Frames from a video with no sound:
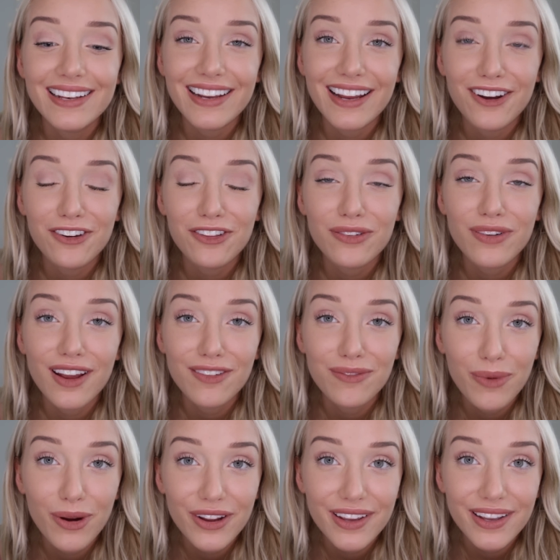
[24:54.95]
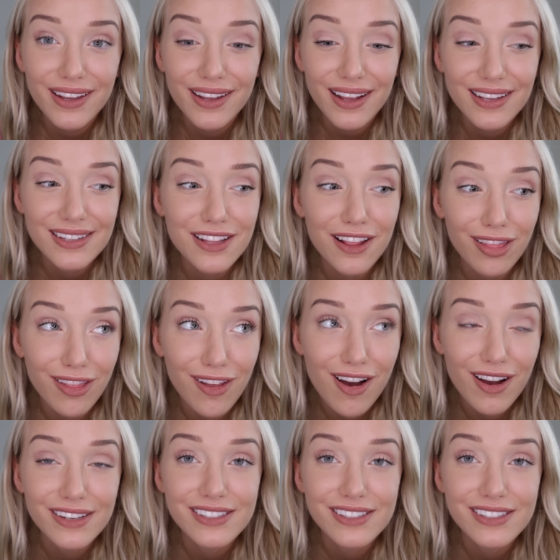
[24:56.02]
Now, Thrive Market has a lot